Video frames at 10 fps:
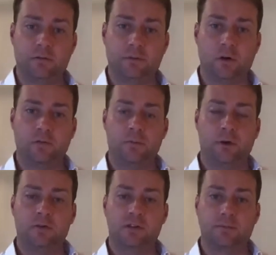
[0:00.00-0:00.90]
that are
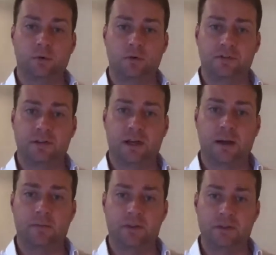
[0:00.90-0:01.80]
involved in both sports.
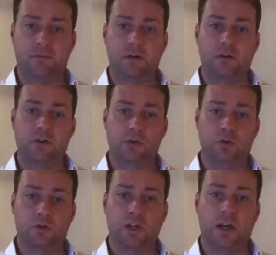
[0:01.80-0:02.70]
There's a very
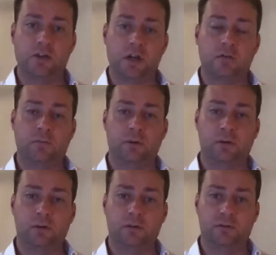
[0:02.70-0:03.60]
short changeover
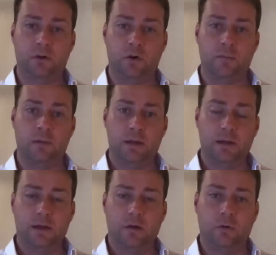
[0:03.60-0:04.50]
period of time,